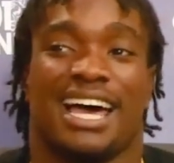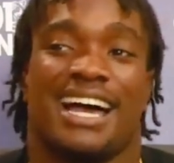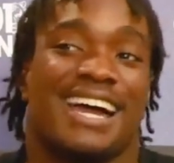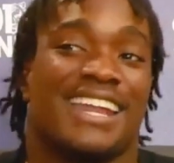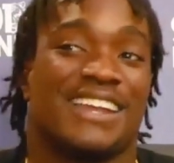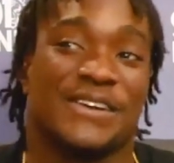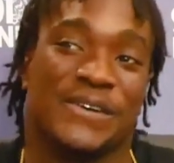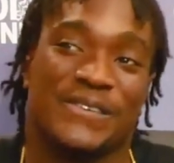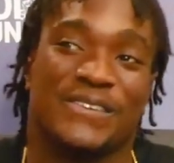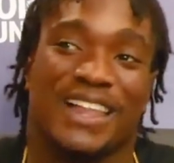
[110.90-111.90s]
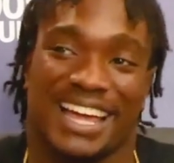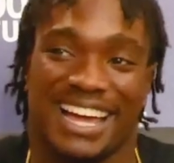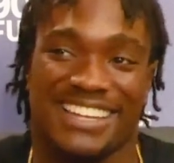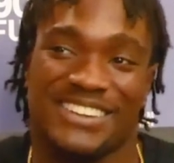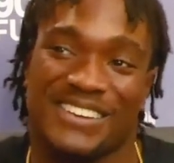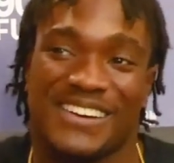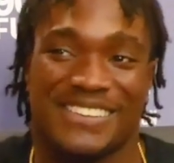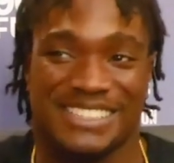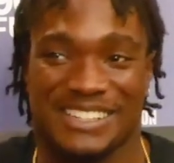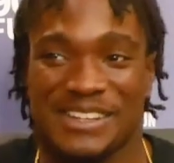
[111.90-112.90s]
I kind of knew, like I knew I
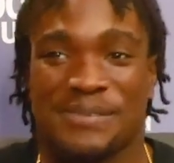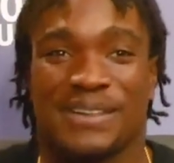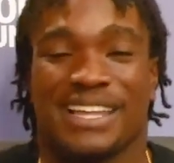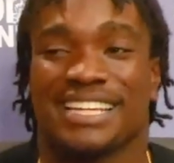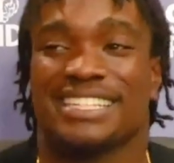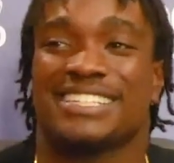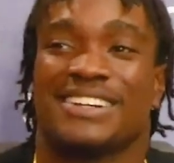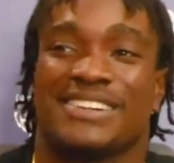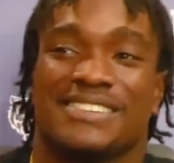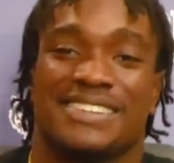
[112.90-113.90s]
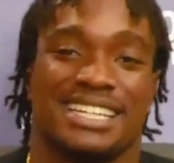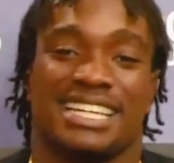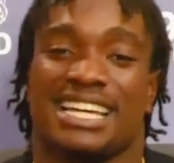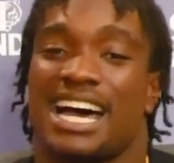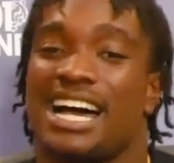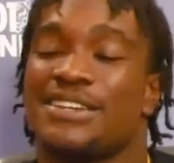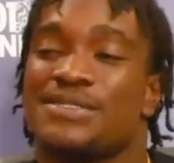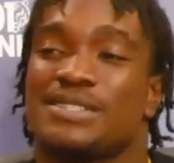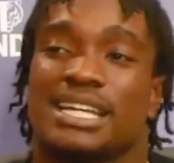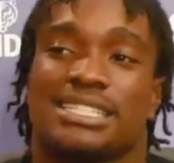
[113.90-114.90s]
wasn't gonna play, so I
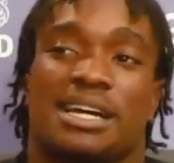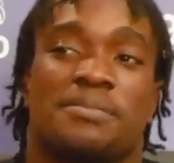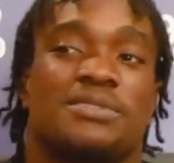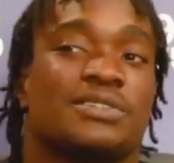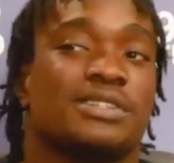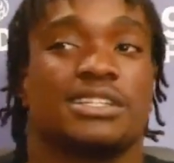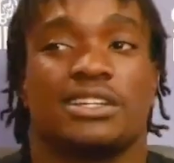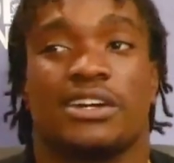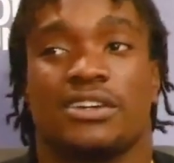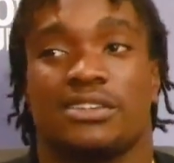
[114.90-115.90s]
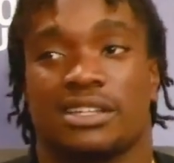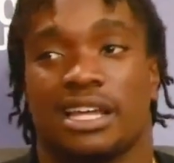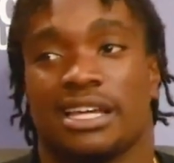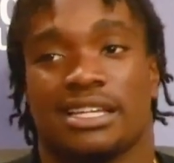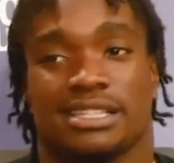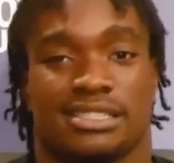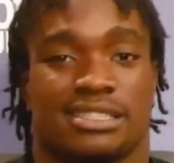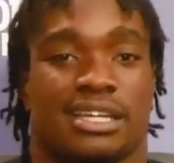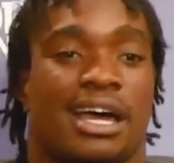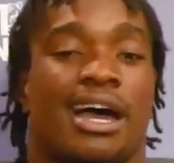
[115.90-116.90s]
used it as an opportunity to learn. Like
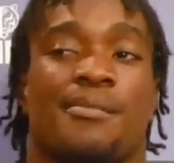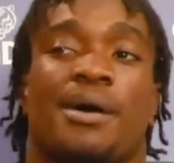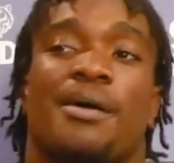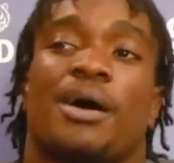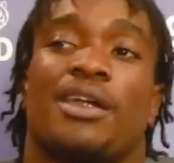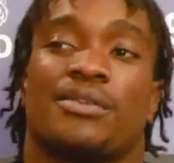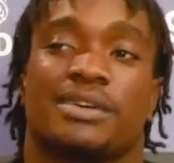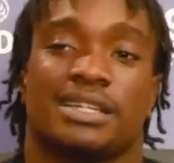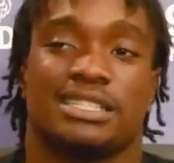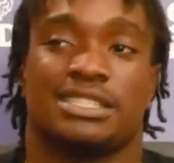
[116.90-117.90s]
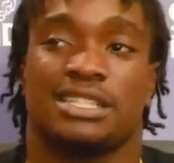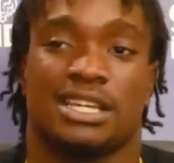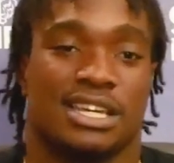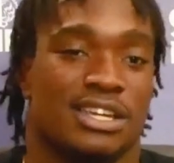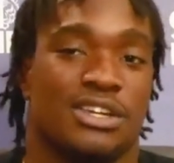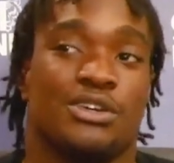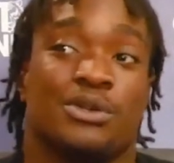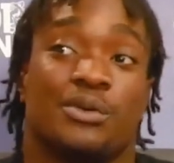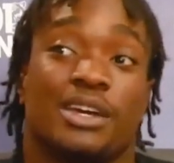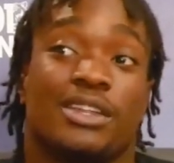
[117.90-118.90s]
my motto is, you
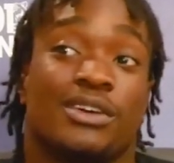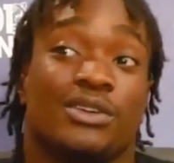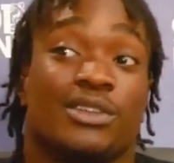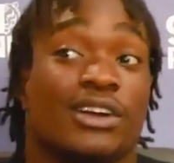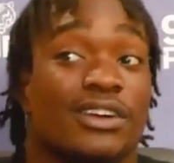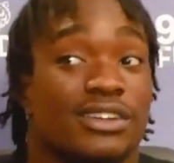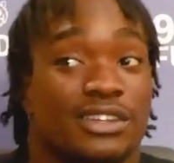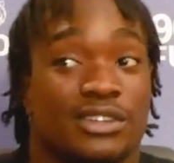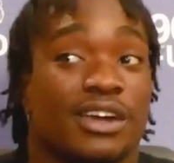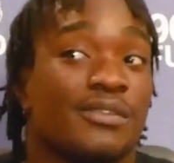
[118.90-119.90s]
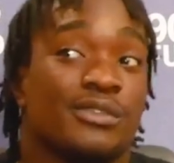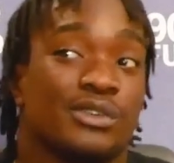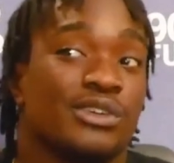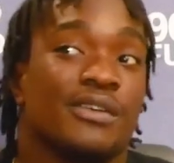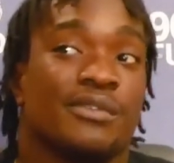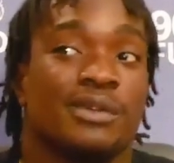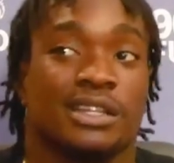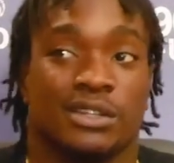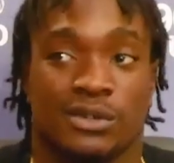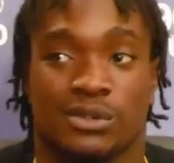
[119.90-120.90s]
either win or you learn. You never
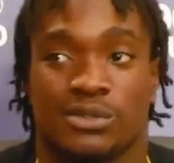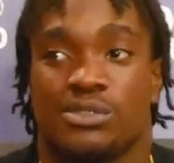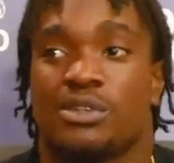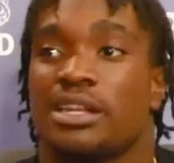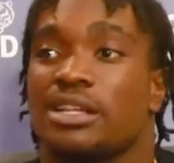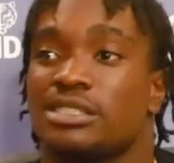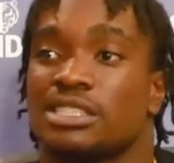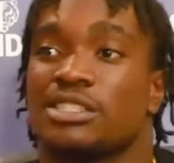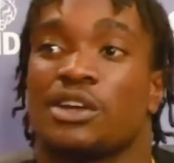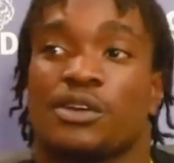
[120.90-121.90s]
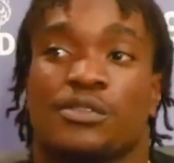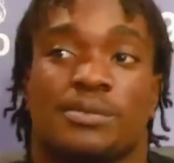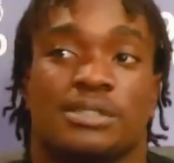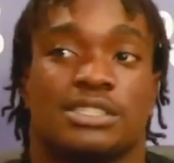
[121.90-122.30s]
really lose. You kind of just learn from the